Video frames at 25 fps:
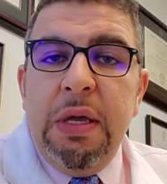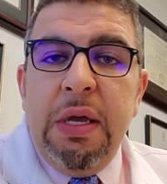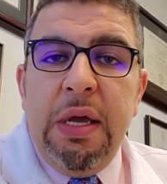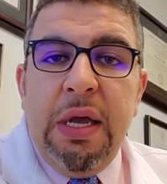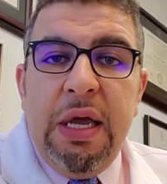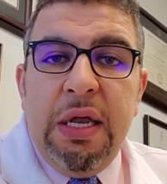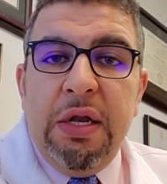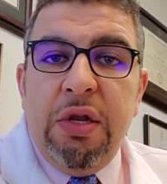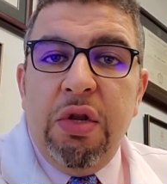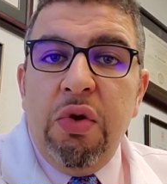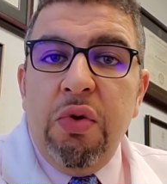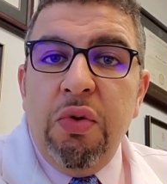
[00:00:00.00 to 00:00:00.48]

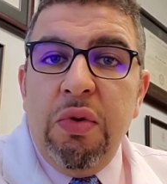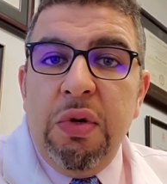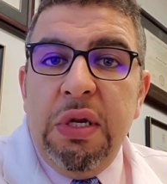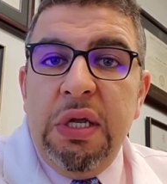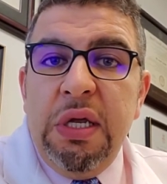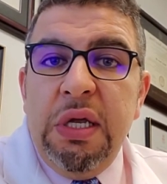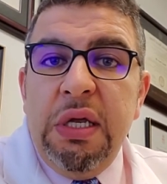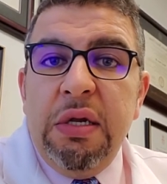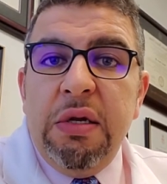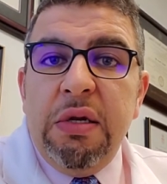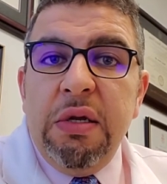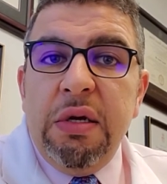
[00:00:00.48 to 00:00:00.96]
and you
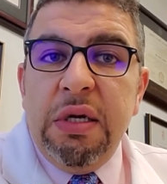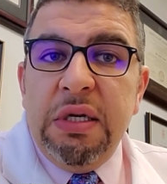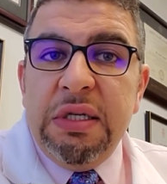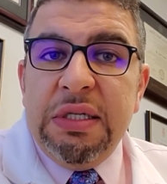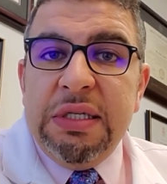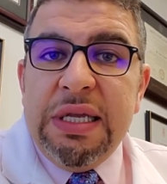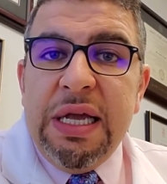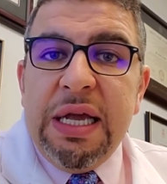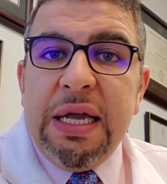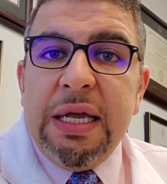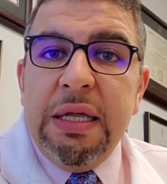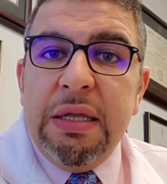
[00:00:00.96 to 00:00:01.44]
need a
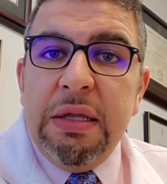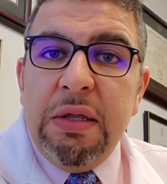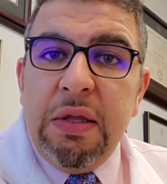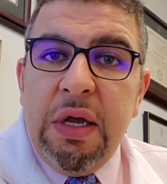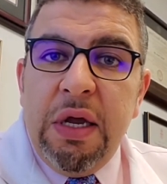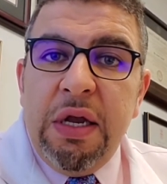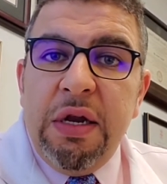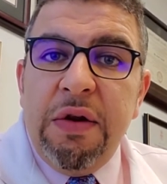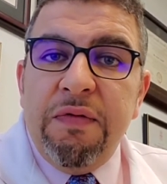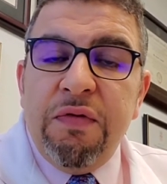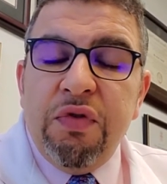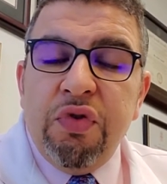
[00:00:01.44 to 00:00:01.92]
second
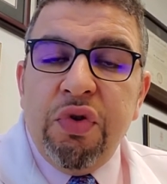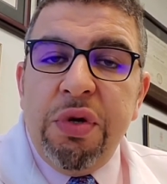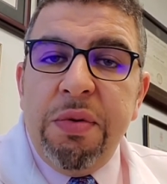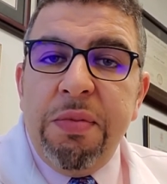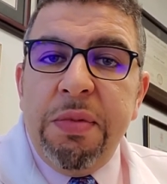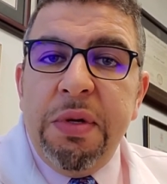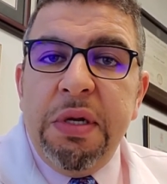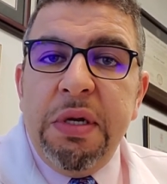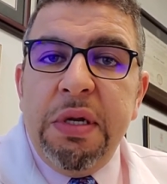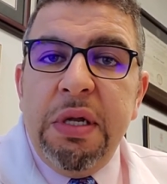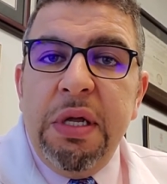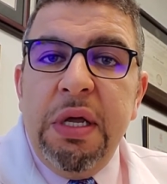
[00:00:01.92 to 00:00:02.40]
line of
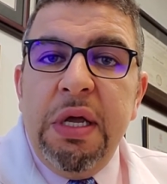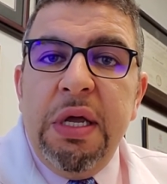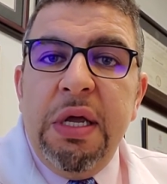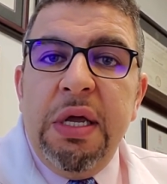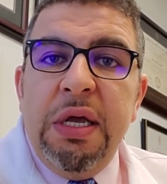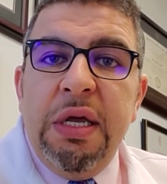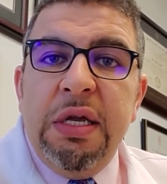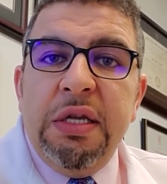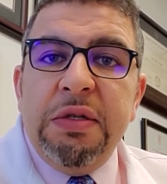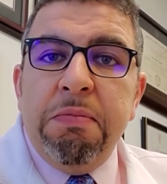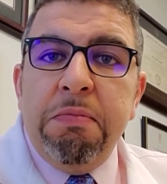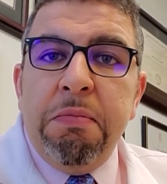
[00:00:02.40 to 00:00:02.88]
treatment,
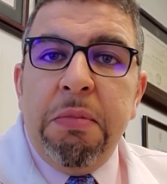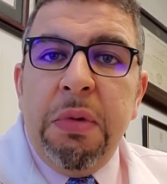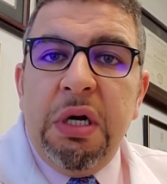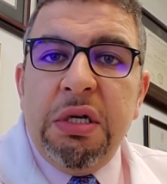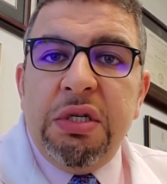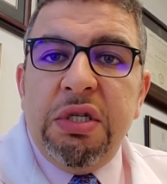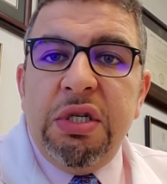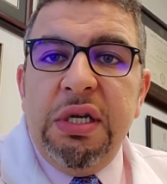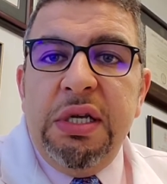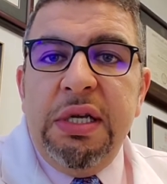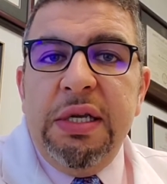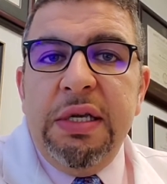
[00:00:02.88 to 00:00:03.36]
it is
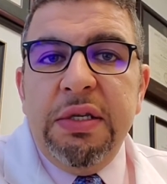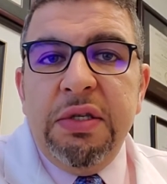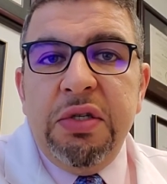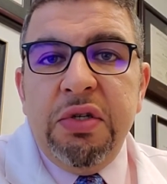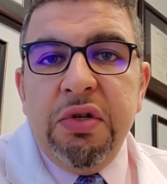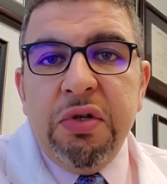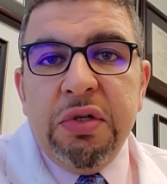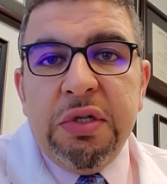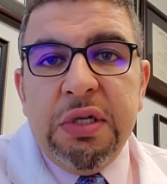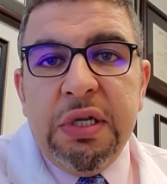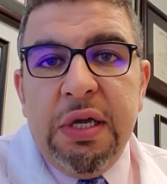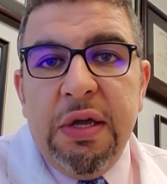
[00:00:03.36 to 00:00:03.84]
much
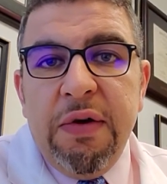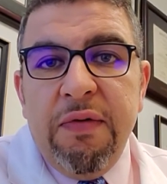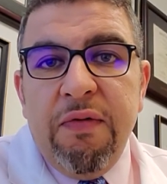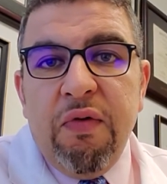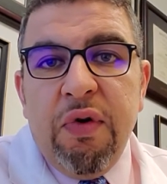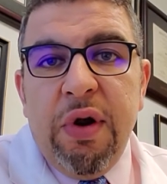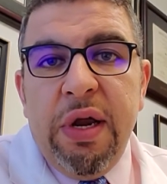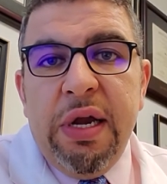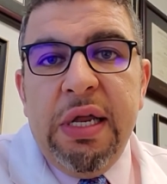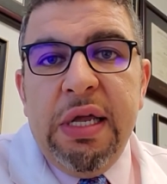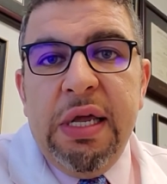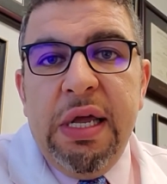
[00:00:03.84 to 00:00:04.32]
easier to give
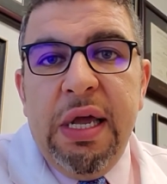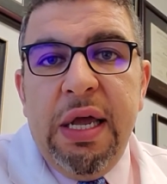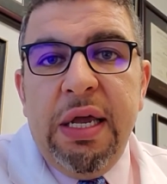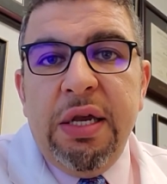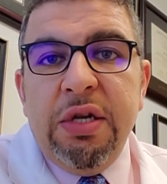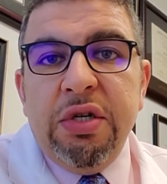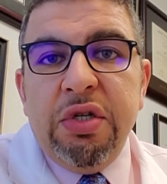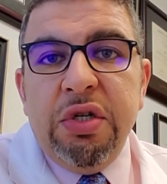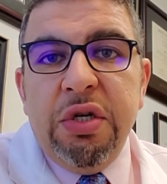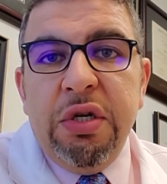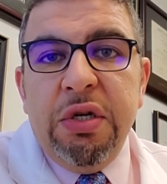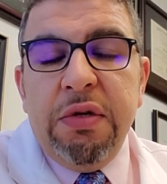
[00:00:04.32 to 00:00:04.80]

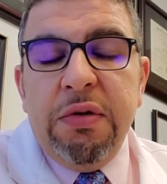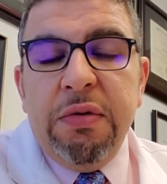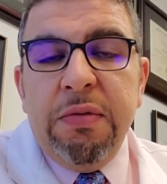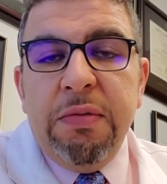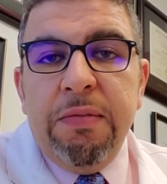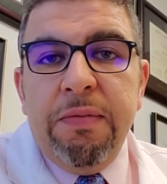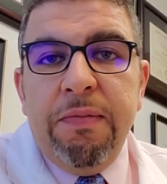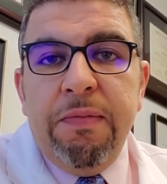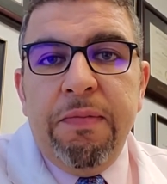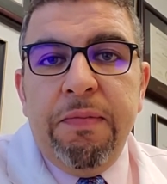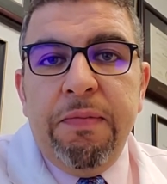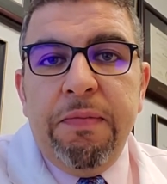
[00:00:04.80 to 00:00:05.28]
radiation
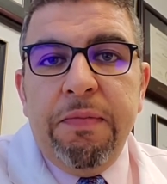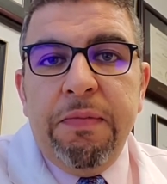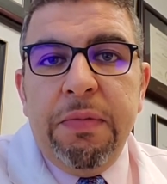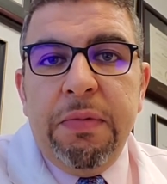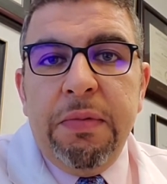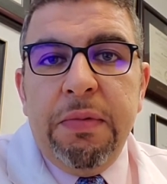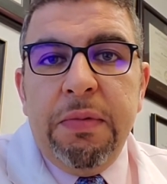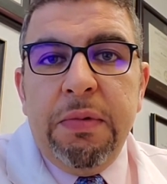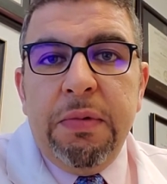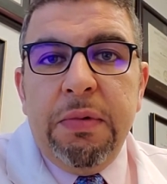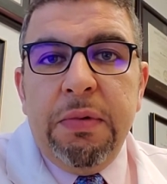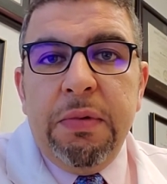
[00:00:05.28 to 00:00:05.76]

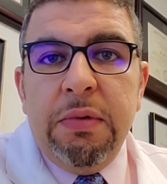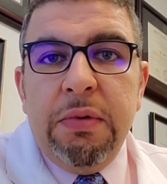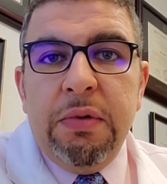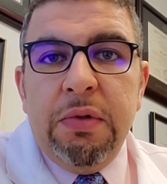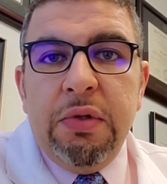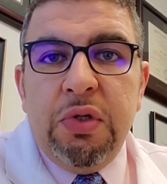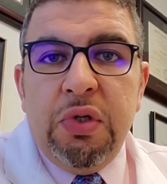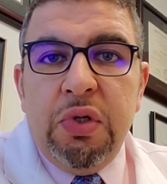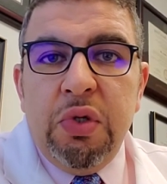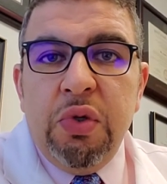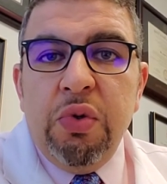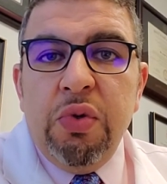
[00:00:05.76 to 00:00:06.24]

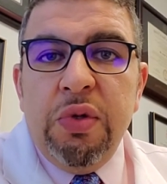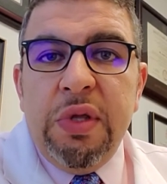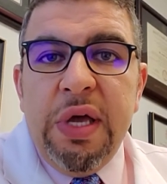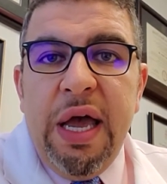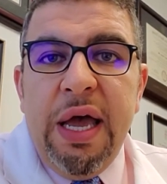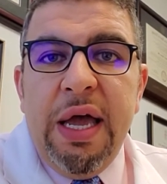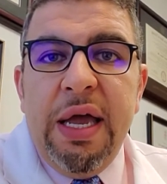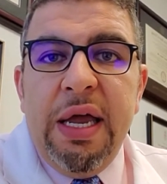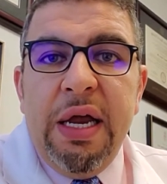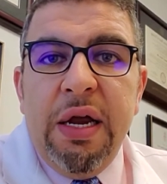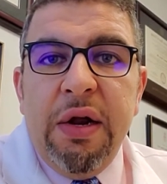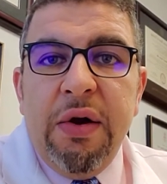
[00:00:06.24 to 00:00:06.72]
to
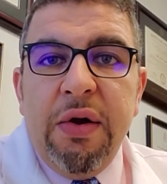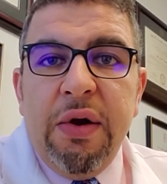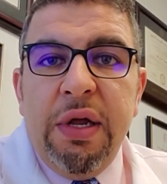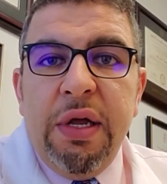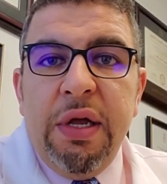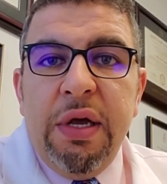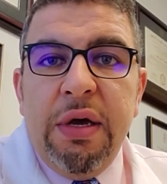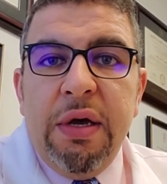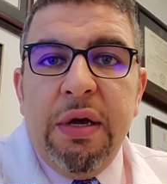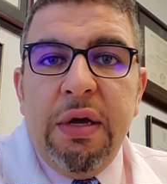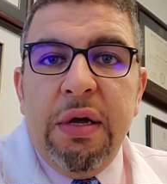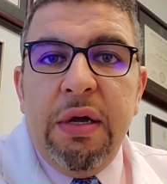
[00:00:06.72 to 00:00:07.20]
that
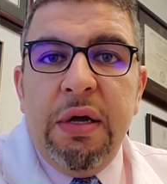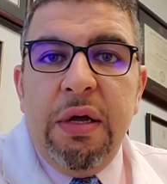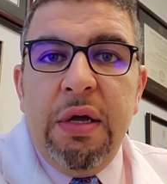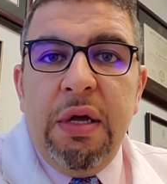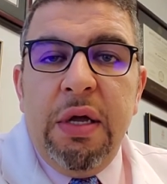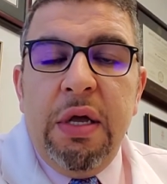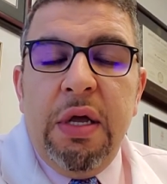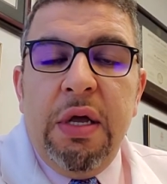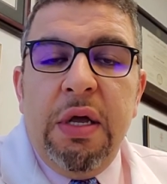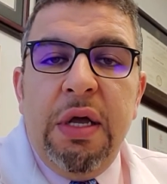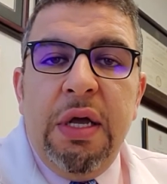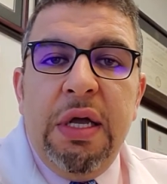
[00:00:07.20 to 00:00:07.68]
area
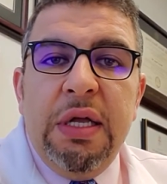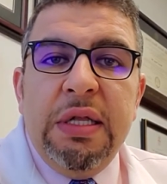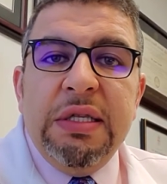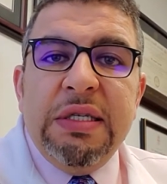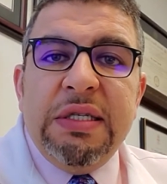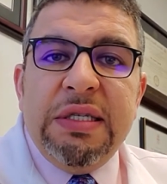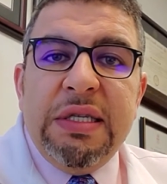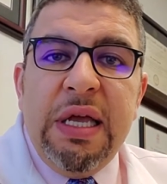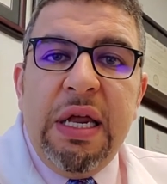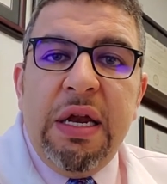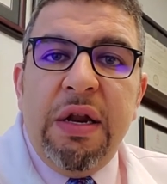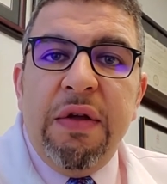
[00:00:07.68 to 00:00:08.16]

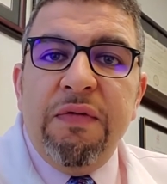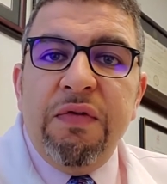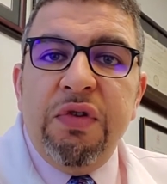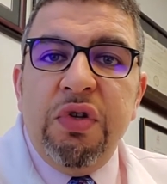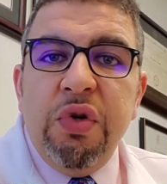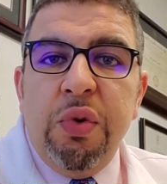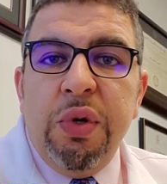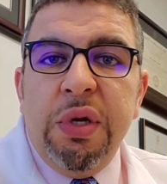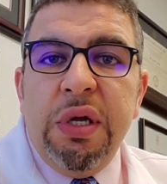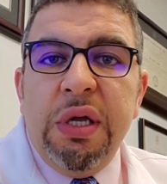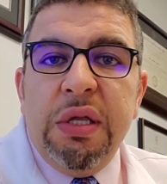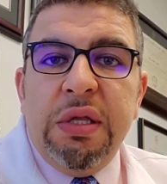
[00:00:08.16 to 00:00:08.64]
instead of
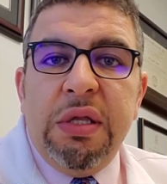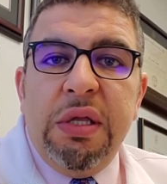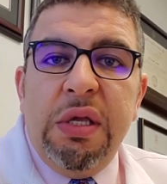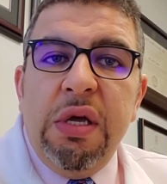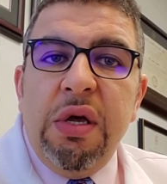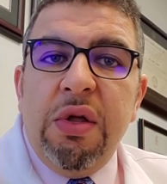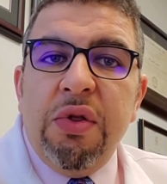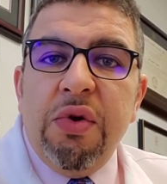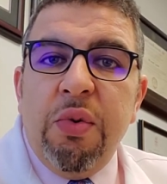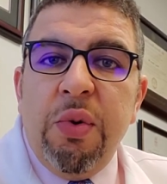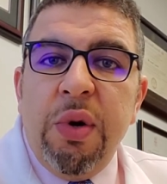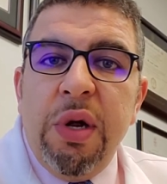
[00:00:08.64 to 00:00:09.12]
doing it the
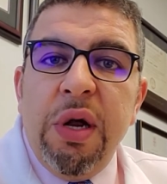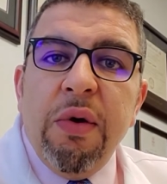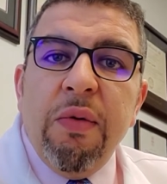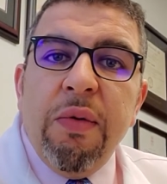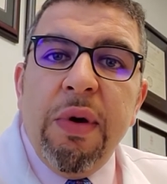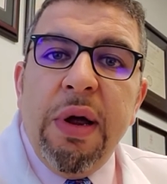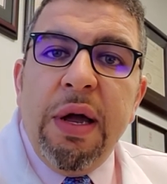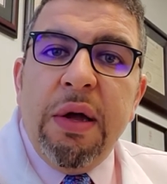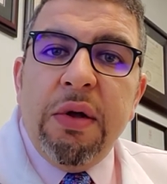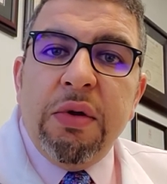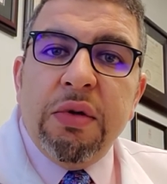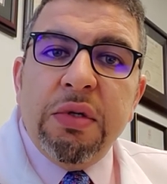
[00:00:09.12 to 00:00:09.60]
other way
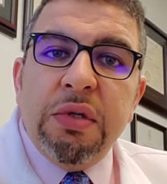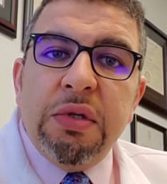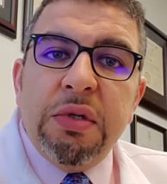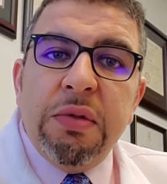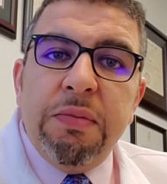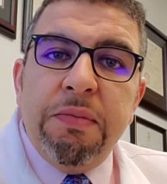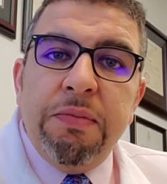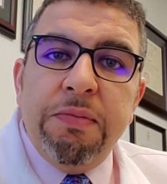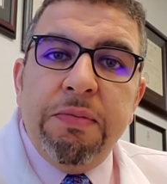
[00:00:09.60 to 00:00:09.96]
around.